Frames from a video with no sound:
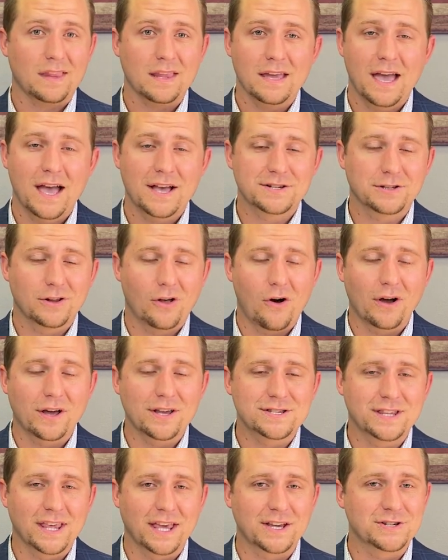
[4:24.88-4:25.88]
As long
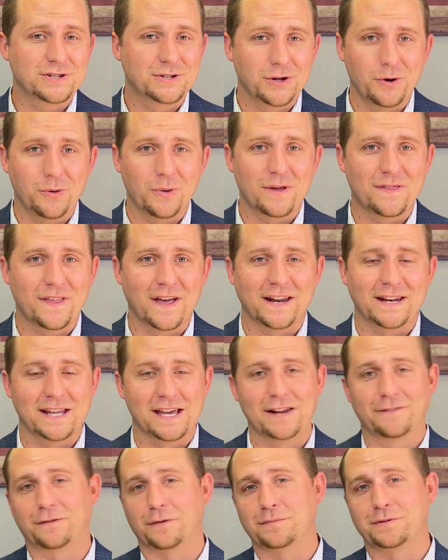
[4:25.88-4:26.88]
as things do what they
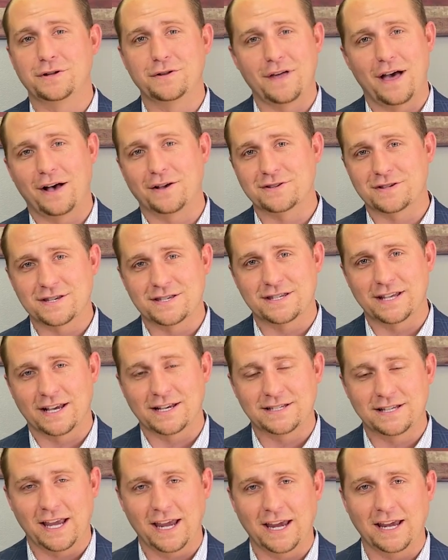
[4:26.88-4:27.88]
did from
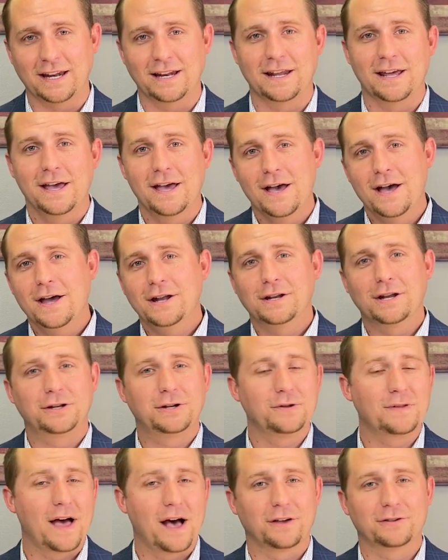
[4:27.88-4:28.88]
2016 to
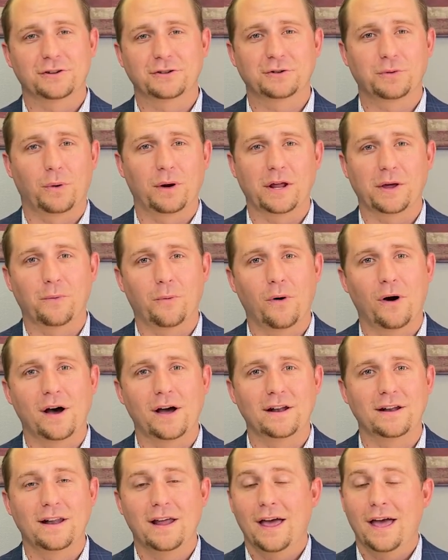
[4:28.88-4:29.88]

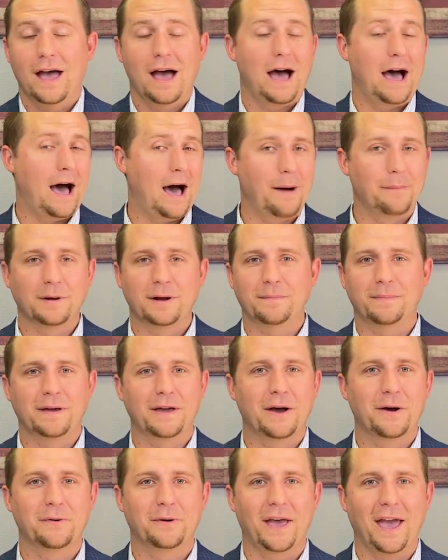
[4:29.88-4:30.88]
2021, I'm going to
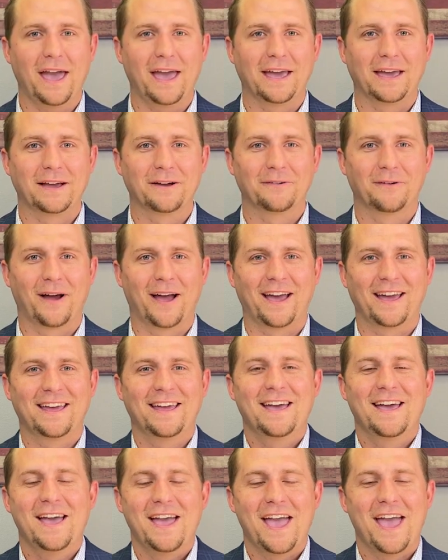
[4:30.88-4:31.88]
be okay,
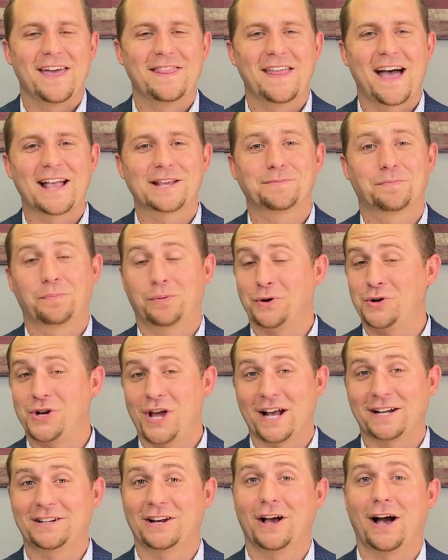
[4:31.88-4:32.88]
right? And that's
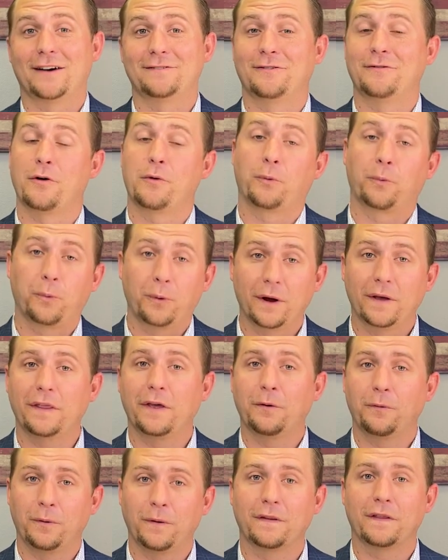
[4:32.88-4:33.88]
projecting off of a
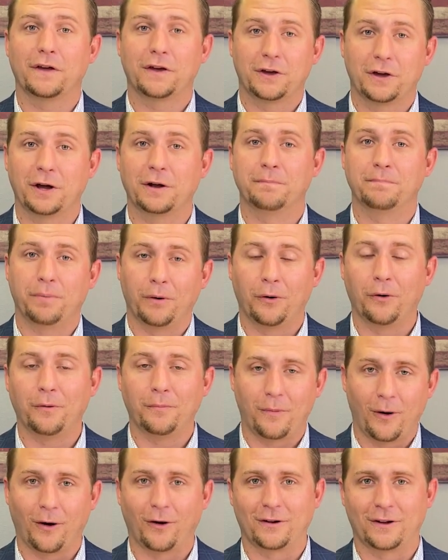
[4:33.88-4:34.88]
really, really good bull
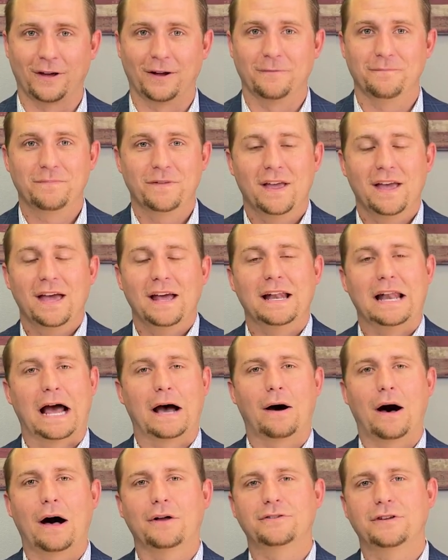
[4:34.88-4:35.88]
market.
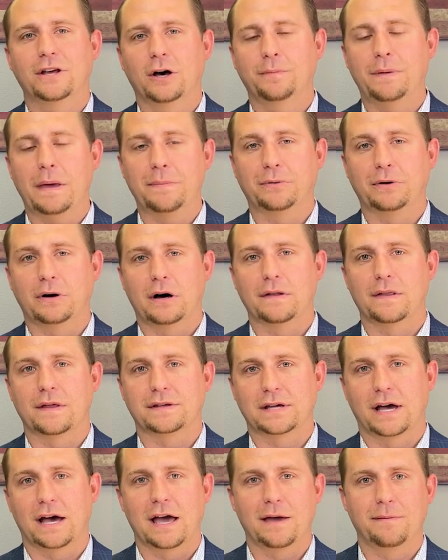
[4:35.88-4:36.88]
Now, I'll tell people all the
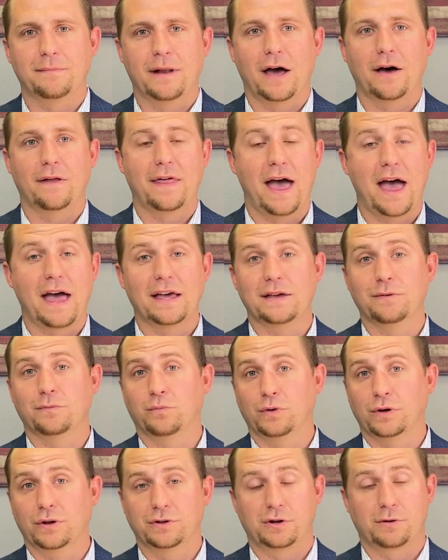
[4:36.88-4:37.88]
time, now that
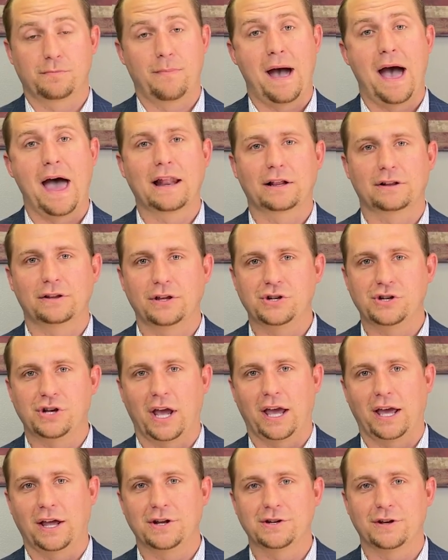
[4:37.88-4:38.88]
will dramatically
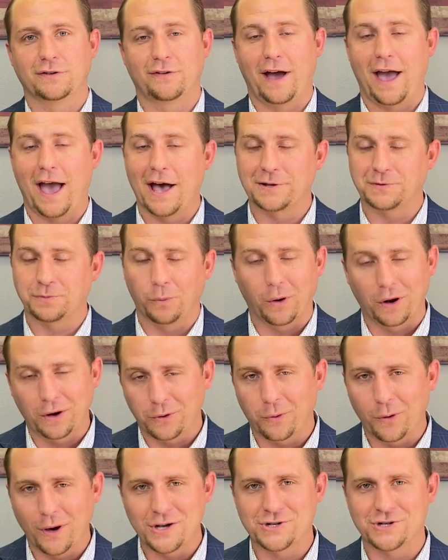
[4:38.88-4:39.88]
change if I ask
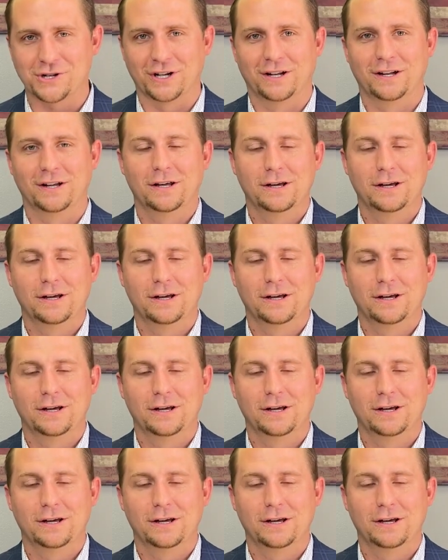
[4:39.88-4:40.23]
one question.